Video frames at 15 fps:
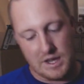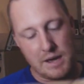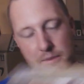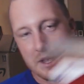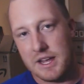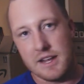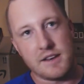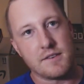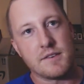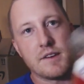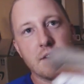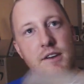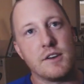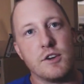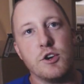mean,
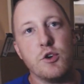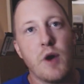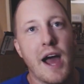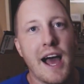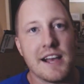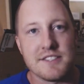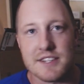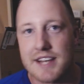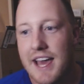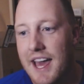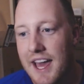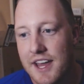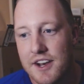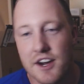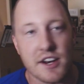who hasn't
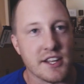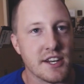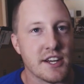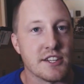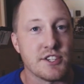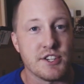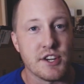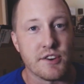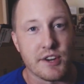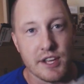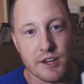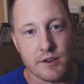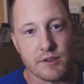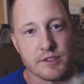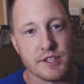had Honey Nut
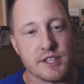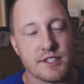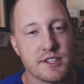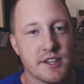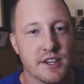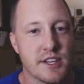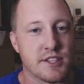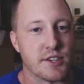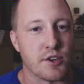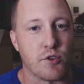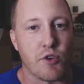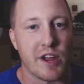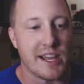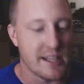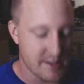Cheerios? It's a
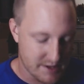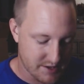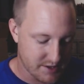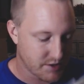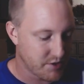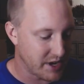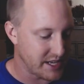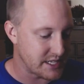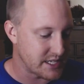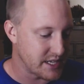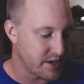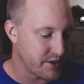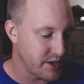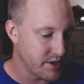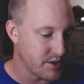great
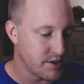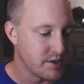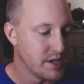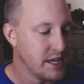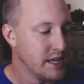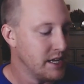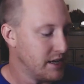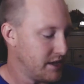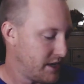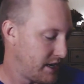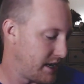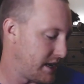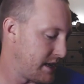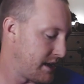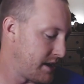cereal.
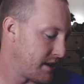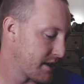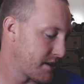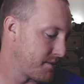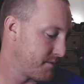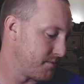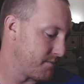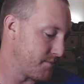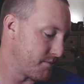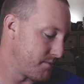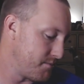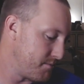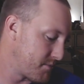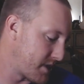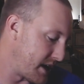
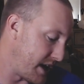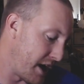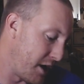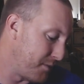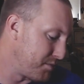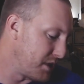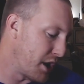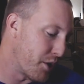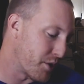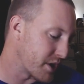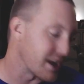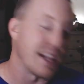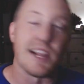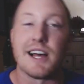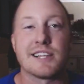Can help lower
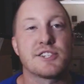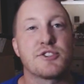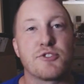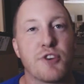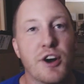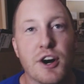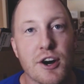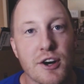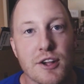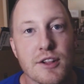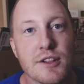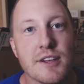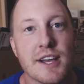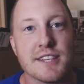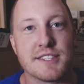
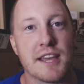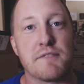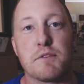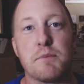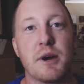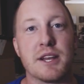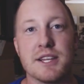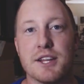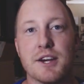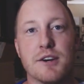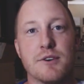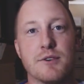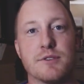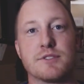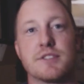cholesterol, as everybody
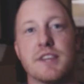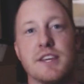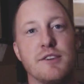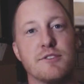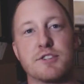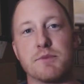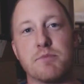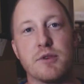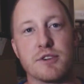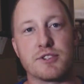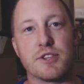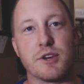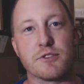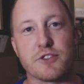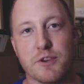knows. They used to push
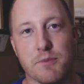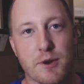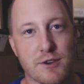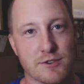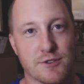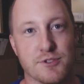those commercials